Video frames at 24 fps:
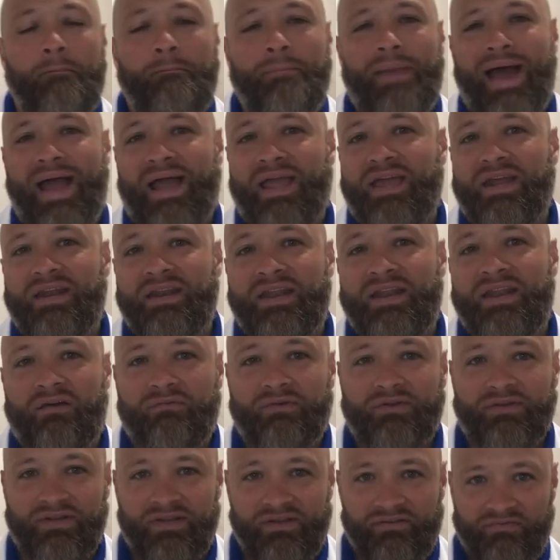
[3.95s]
back and
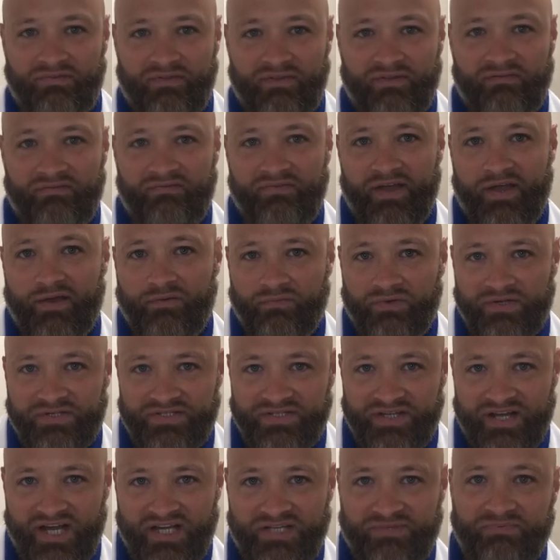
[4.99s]
neck relief to the Fanwood,
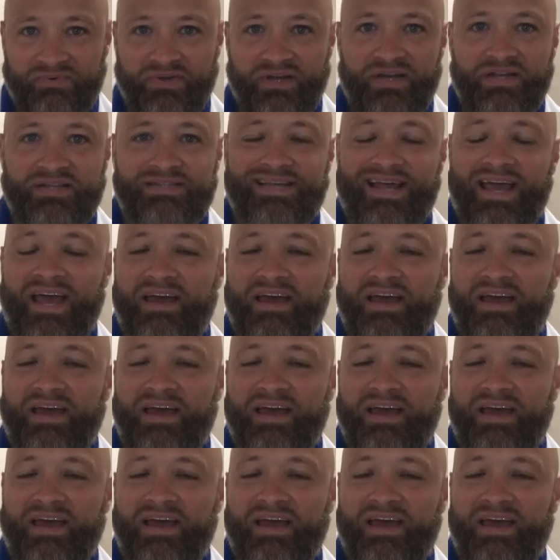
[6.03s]
Scotch Plains,